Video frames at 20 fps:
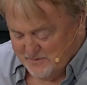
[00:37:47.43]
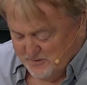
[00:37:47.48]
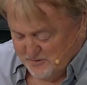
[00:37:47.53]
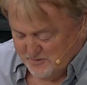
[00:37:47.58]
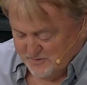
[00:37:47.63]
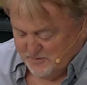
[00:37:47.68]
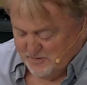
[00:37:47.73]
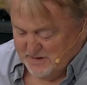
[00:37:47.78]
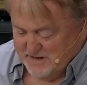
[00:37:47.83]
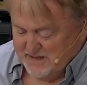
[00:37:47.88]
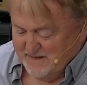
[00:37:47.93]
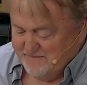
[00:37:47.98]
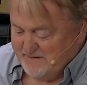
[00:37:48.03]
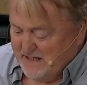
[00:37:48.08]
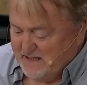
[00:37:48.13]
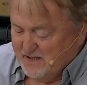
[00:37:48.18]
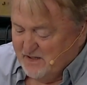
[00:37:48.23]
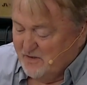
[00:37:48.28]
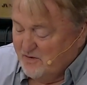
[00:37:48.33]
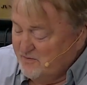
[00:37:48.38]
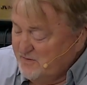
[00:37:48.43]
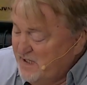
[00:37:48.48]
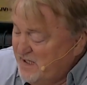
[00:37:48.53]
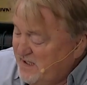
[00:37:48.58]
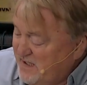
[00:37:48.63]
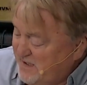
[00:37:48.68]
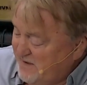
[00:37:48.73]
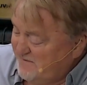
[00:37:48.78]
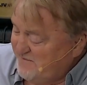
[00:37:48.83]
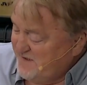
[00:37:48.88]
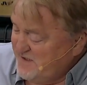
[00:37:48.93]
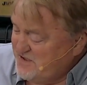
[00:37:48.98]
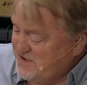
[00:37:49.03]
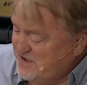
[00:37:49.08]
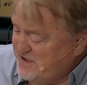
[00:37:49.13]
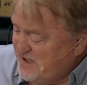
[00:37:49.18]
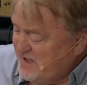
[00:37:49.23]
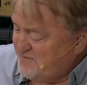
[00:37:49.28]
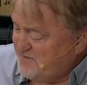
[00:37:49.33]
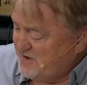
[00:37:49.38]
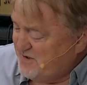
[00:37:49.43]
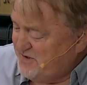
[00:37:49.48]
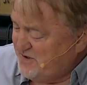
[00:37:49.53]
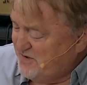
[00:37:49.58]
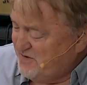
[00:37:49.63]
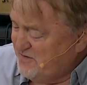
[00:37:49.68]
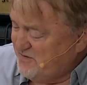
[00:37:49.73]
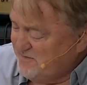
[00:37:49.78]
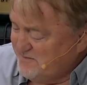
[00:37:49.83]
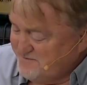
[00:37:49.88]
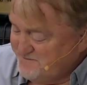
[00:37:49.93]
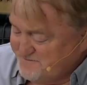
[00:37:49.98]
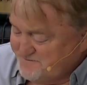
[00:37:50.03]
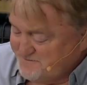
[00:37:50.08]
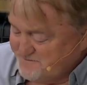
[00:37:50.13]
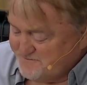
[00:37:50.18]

We'll leave that alone. Ephesians chapter 2.